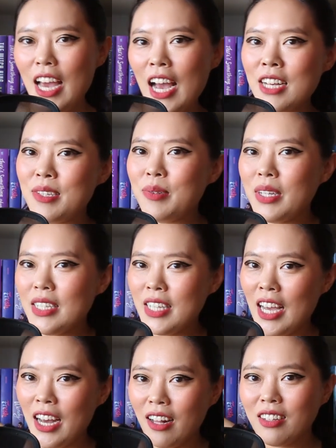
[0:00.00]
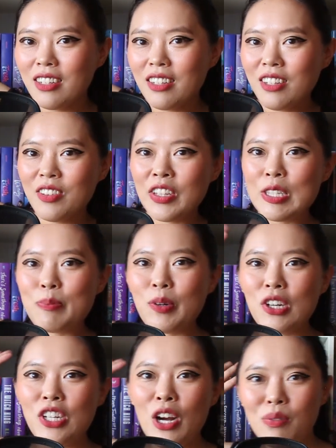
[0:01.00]
As you can tell, this
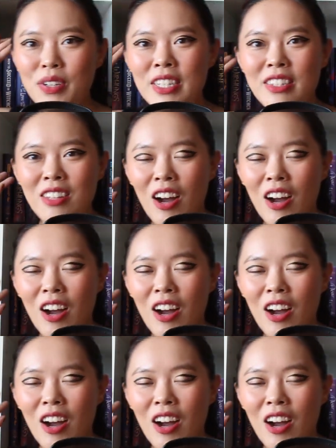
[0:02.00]
bookshelf is